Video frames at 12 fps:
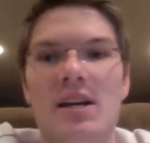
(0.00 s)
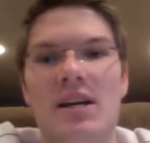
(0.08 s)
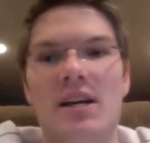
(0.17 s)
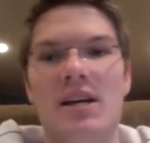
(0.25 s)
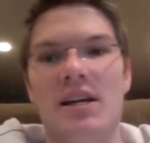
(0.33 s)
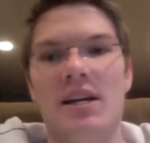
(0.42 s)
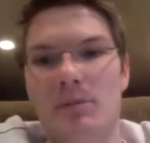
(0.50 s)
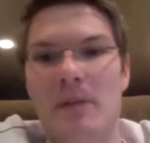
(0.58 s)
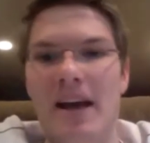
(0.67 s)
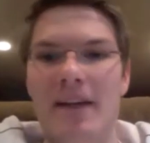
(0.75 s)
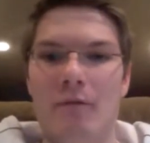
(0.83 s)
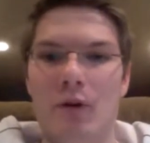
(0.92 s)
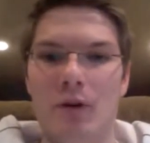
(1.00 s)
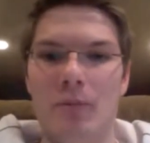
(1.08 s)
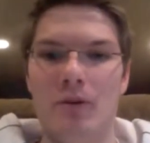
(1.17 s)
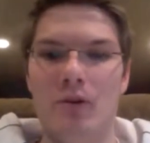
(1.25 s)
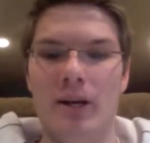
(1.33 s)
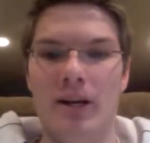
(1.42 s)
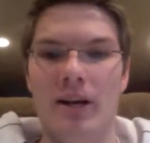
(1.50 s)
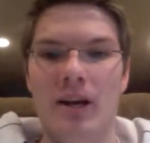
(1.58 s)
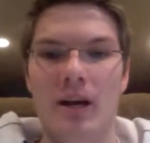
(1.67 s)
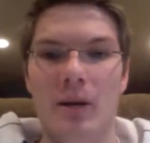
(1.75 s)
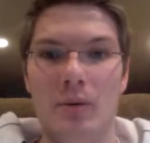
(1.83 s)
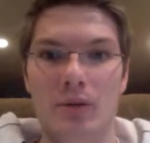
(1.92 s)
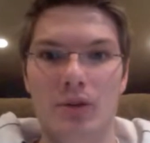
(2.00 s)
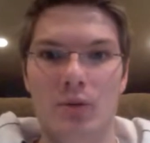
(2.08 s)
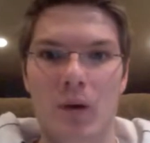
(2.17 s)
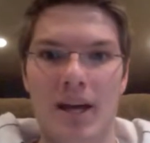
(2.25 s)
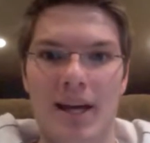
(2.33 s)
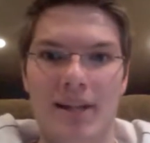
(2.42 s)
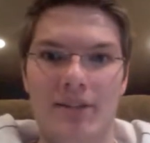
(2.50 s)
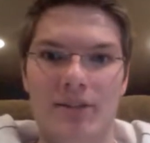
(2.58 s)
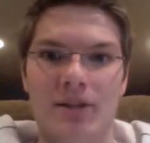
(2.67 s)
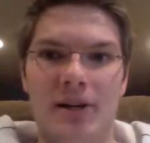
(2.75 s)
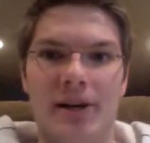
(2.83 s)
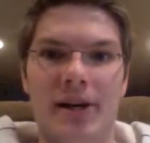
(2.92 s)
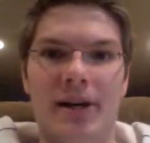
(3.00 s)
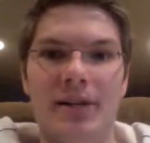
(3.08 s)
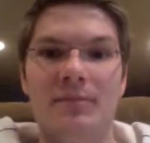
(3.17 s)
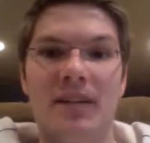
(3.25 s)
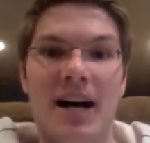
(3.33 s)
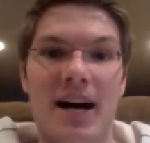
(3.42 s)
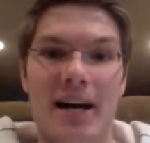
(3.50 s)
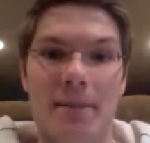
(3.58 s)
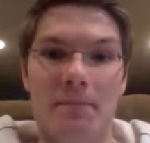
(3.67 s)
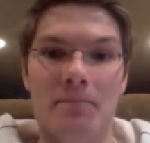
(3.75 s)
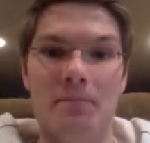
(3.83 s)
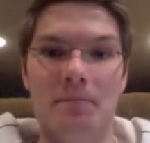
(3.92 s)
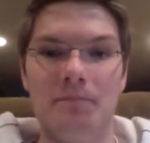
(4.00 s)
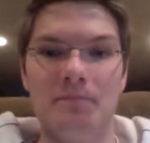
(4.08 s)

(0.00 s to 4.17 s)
It jumps back and forth between Bruce Wayne's time